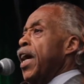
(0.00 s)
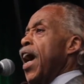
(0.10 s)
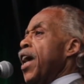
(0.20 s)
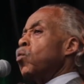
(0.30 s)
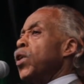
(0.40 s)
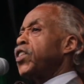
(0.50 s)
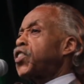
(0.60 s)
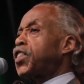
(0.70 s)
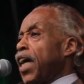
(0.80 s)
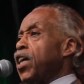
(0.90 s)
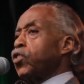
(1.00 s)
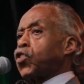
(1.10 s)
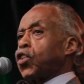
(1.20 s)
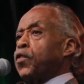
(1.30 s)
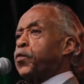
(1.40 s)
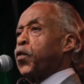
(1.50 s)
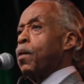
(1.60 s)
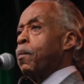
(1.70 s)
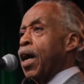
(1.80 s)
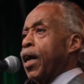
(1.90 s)
and we still stood for
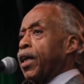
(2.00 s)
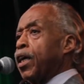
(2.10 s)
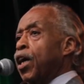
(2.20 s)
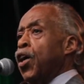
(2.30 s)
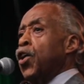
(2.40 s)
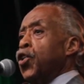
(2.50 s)
America.